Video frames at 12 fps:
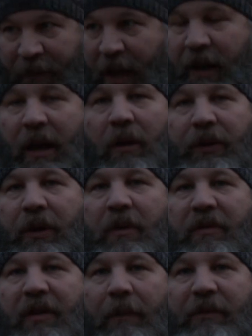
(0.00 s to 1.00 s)
And they're going to
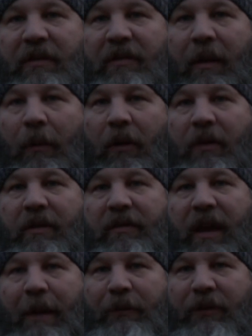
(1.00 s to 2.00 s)
do something similar or the
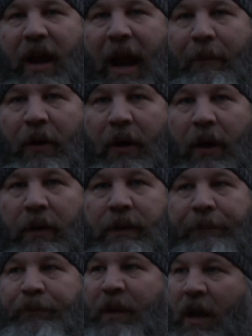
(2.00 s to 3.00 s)
same to the hammer hooks.
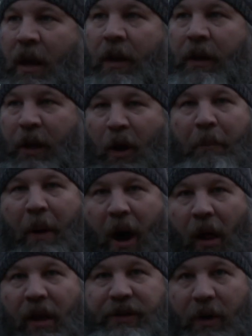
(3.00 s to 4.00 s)
You know,
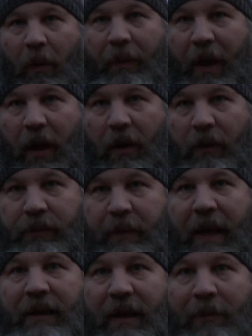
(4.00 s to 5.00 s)
polish on those,
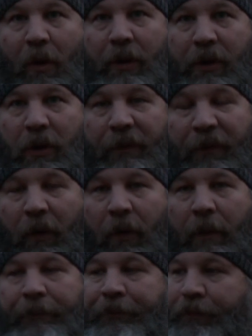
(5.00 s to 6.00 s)
make them more
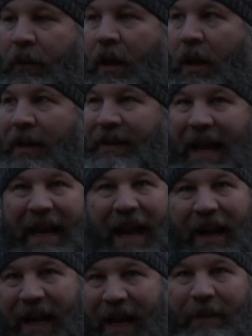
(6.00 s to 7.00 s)
uniform, take
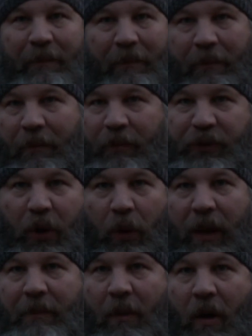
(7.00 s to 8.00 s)
out any
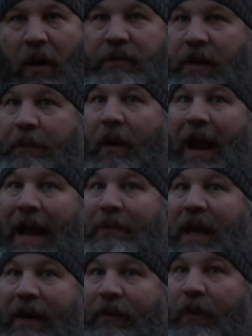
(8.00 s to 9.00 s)
tooling marks, and
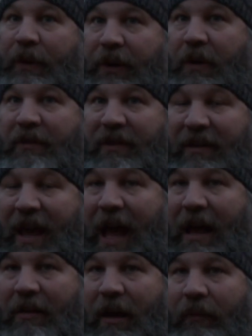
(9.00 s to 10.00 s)
perhaps even reduce the
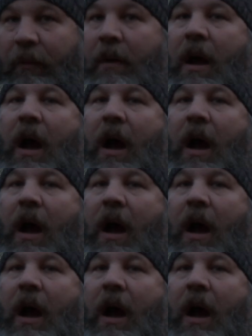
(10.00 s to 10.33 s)
size of them.